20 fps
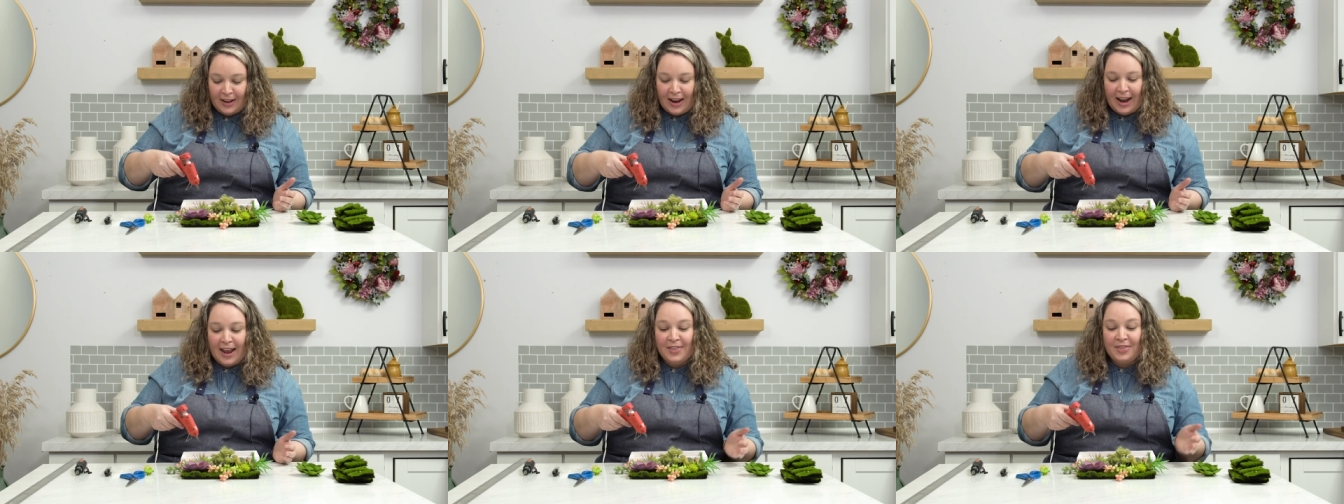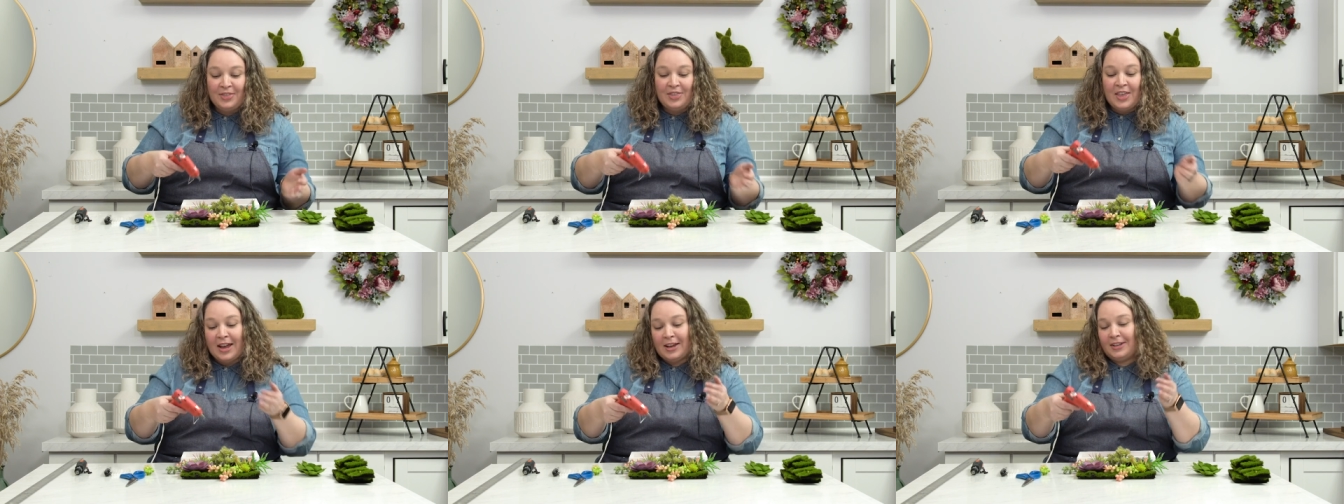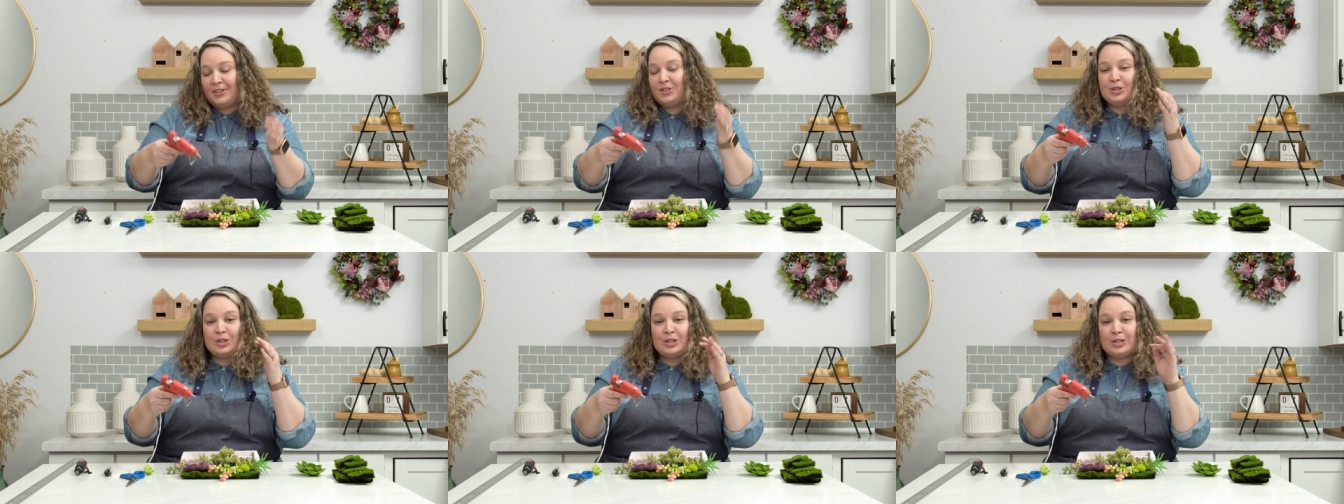and
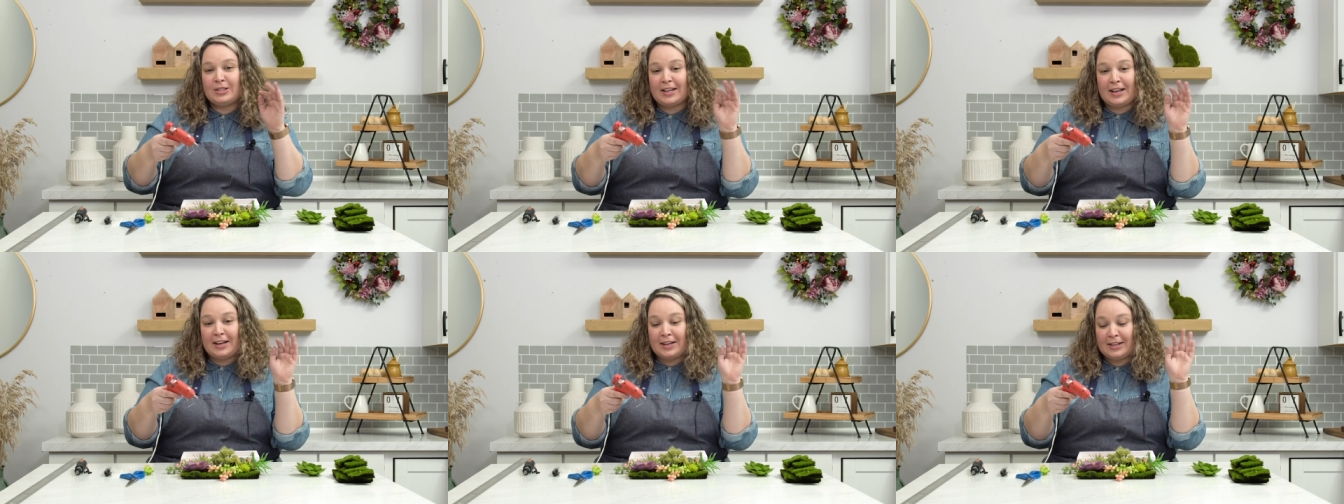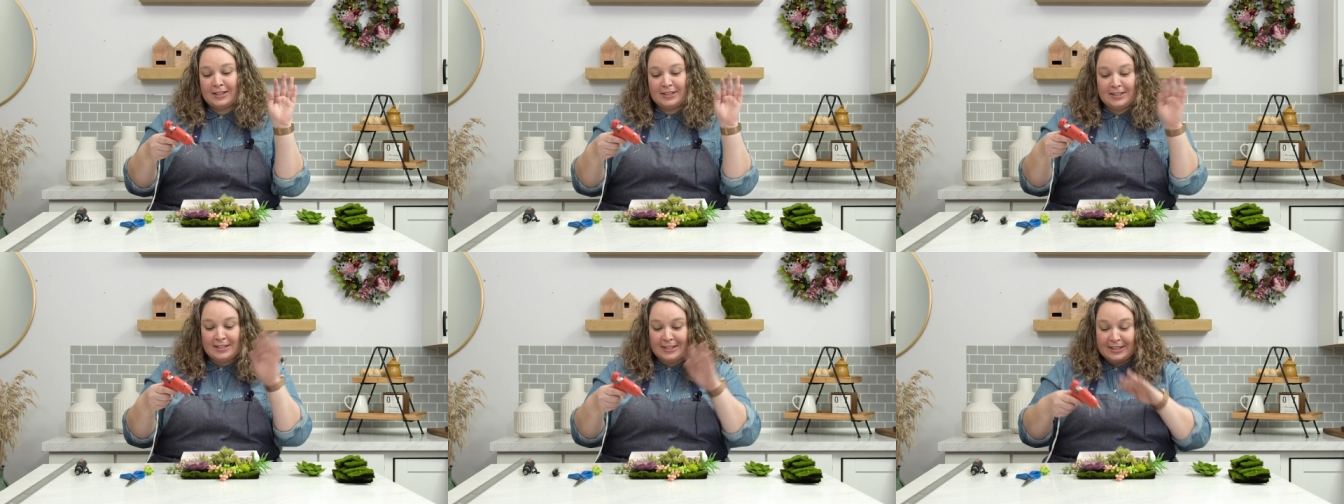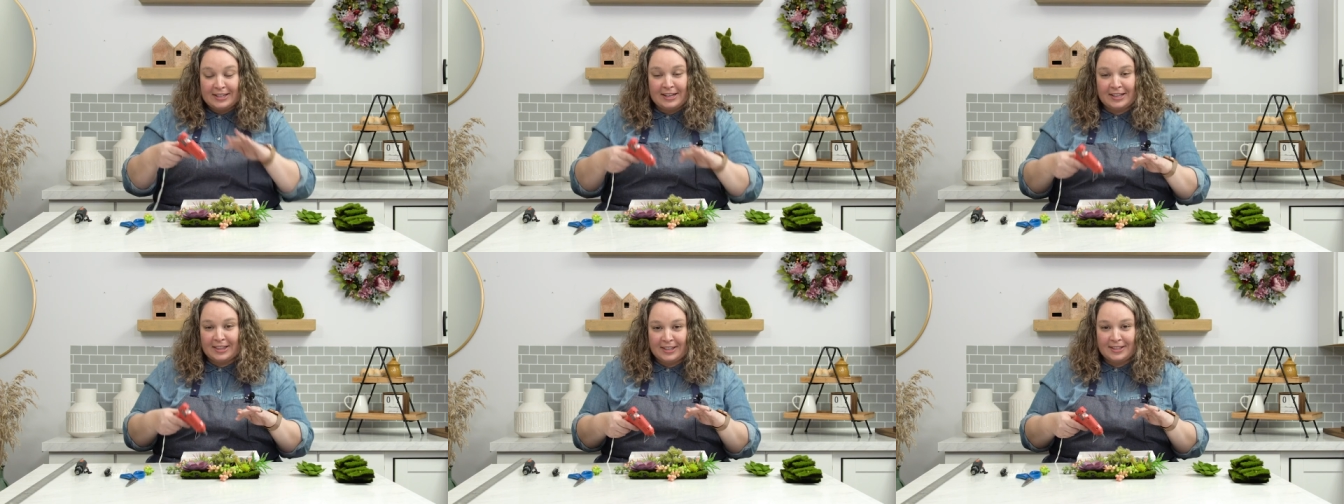then just like
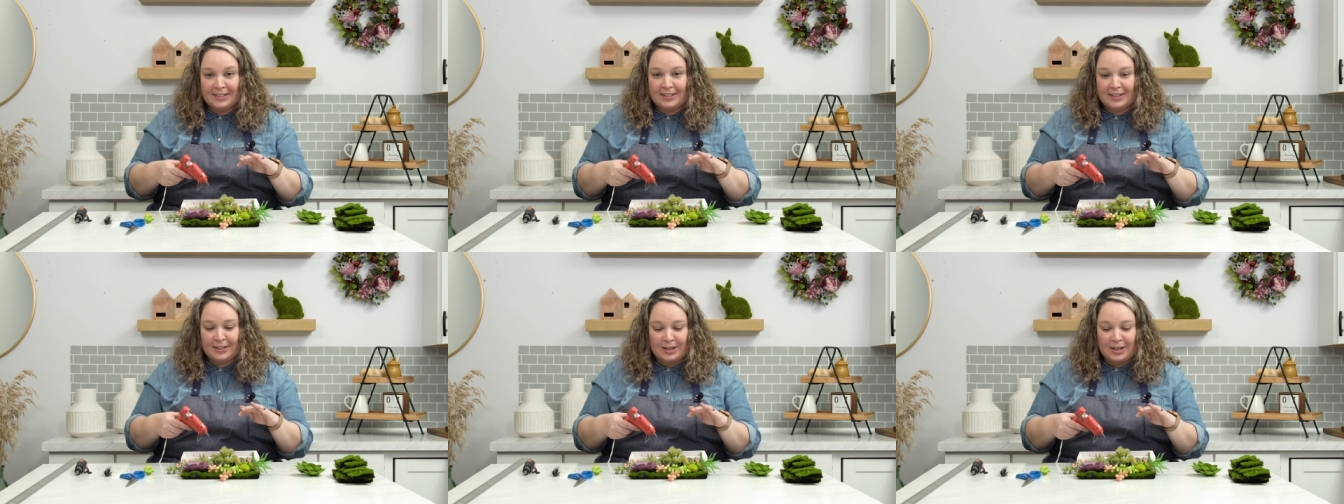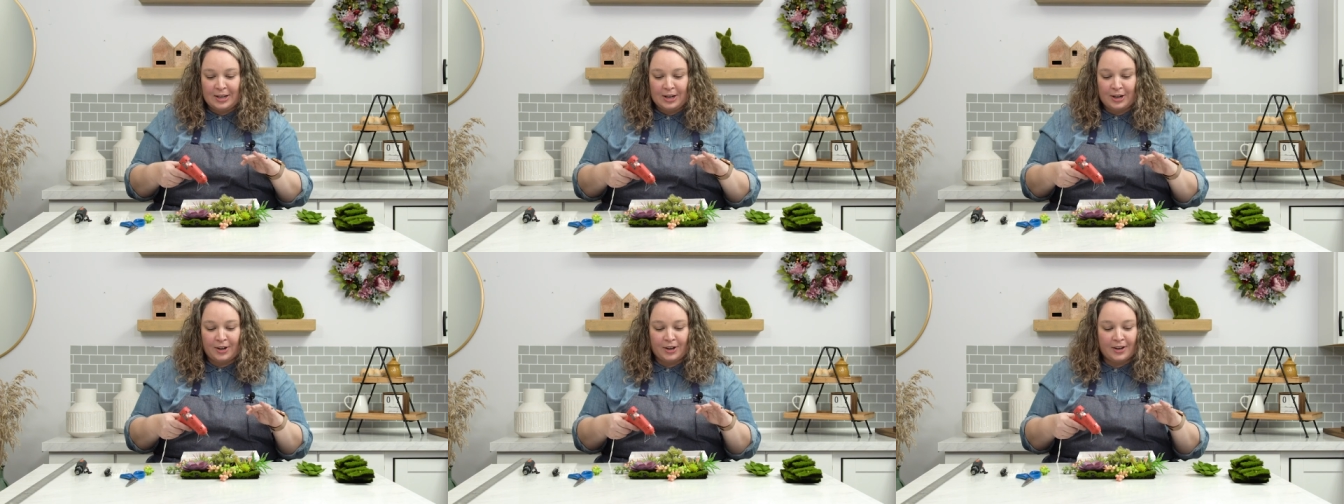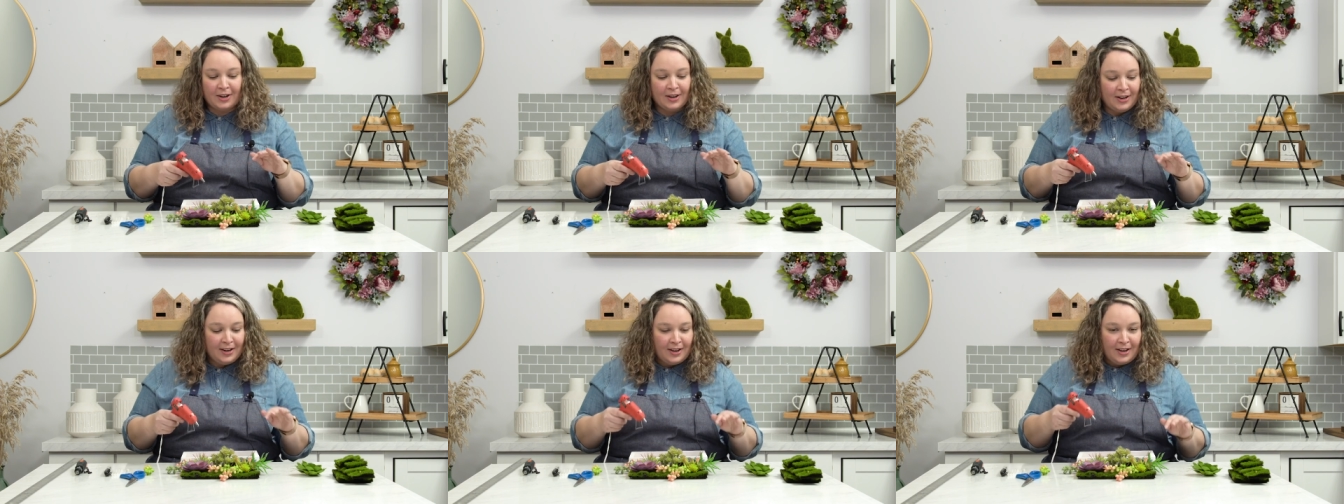stick this in here.